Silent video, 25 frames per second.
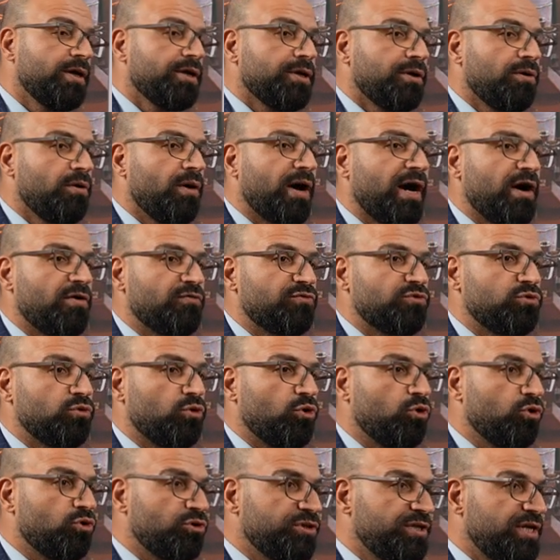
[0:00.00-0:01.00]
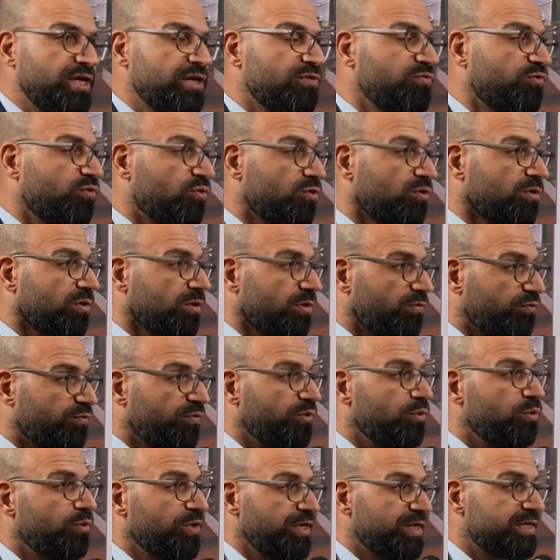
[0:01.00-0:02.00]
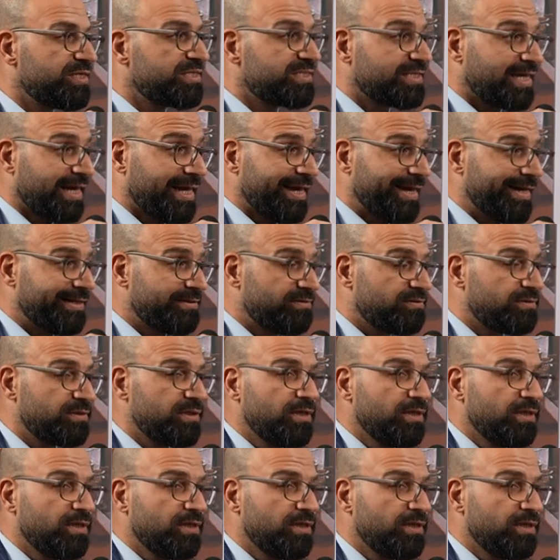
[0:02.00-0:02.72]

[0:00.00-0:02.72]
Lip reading: You have to order it for a few years ahead.